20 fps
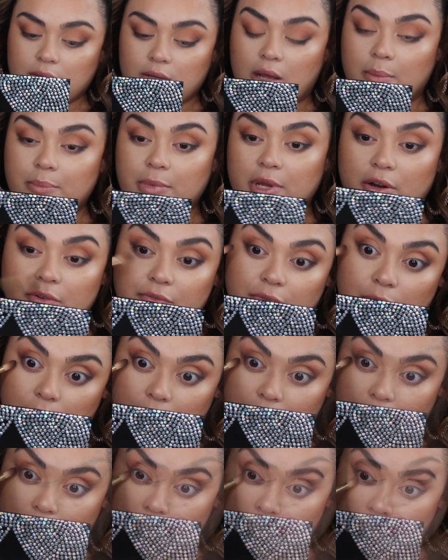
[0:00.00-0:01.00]
I'm here
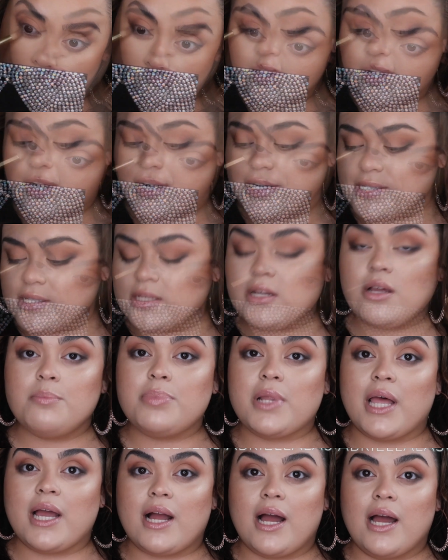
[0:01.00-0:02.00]
for it. So there isn't a
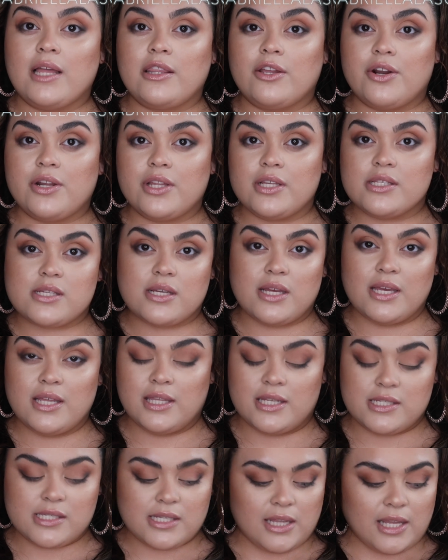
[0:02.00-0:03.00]
black eyeliner
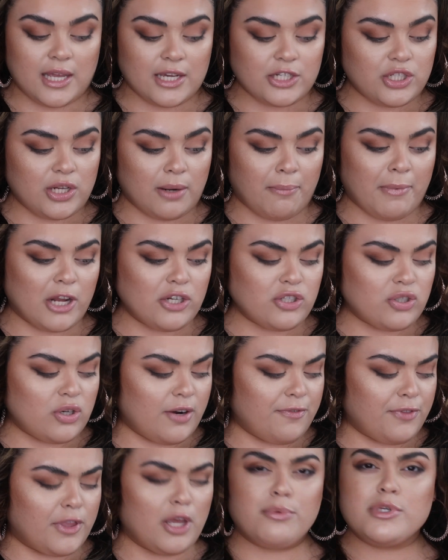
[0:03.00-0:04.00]
in this collection. I'm not
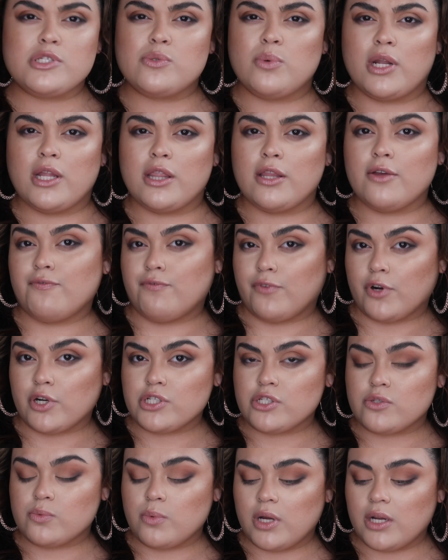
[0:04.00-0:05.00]
sure if there was one in the
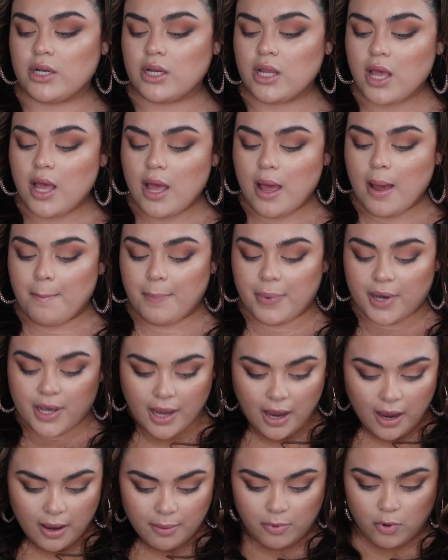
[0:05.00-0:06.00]
first one,
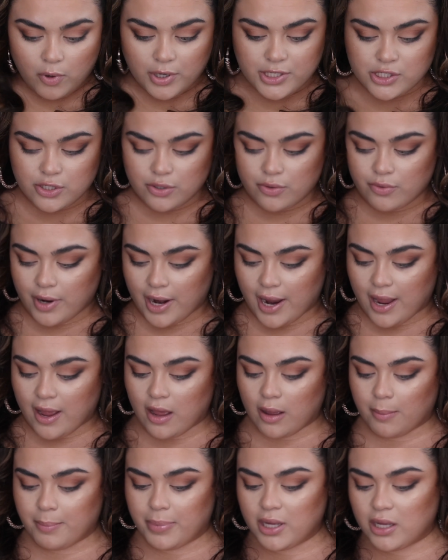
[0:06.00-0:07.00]
but I'm going to
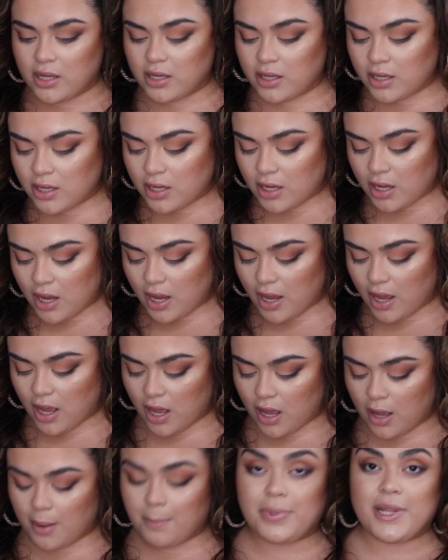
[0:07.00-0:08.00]
grab
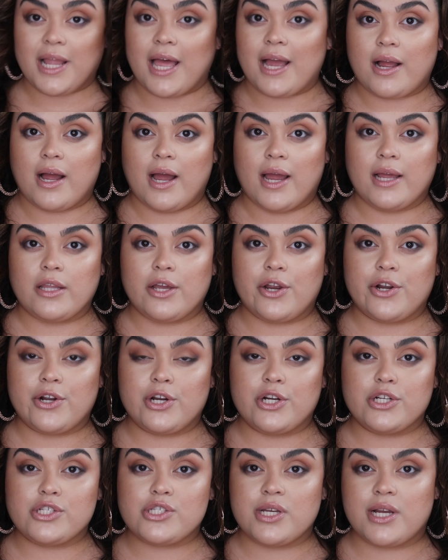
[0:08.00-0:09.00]
a black
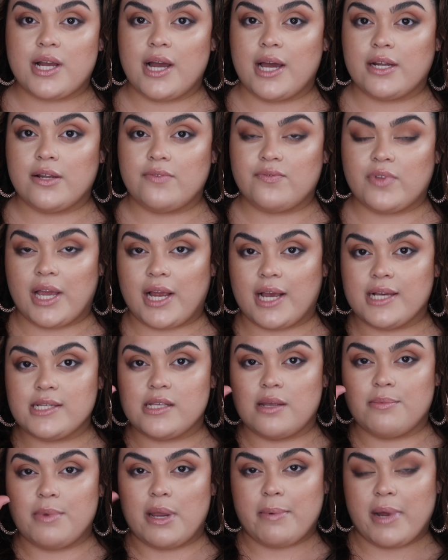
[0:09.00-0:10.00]
eyeliner to kind of, like I
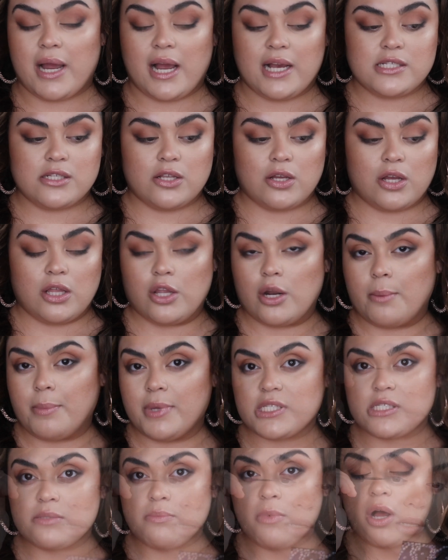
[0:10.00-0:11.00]
said, make my eyes look a little
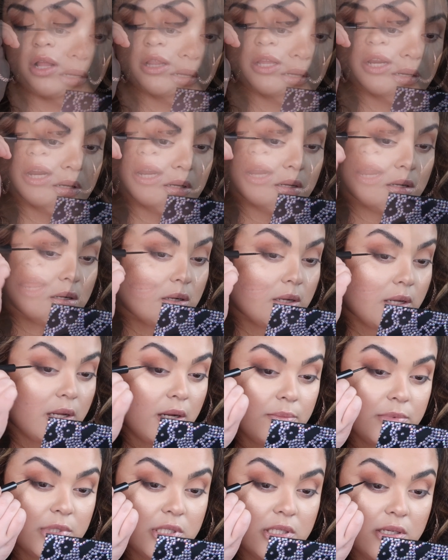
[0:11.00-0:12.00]
bit smaller.
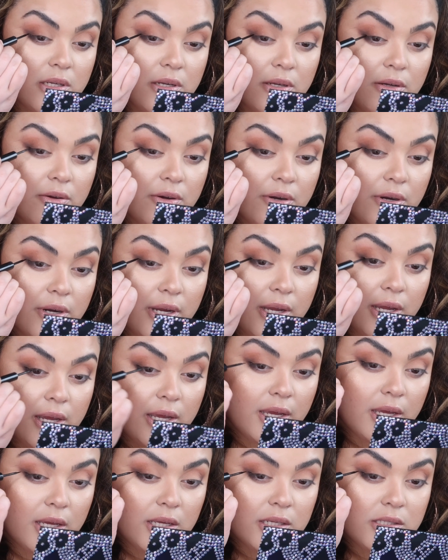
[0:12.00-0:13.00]
And I'm just gonna
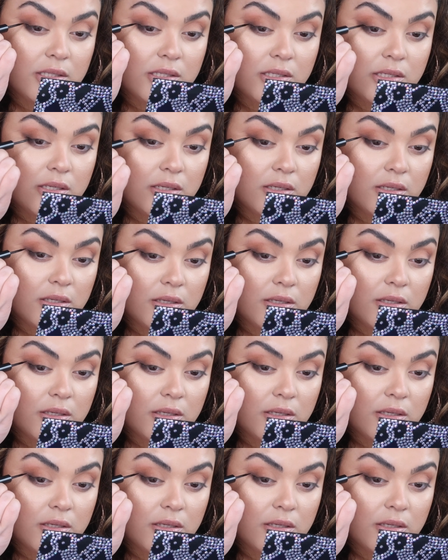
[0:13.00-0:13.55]
create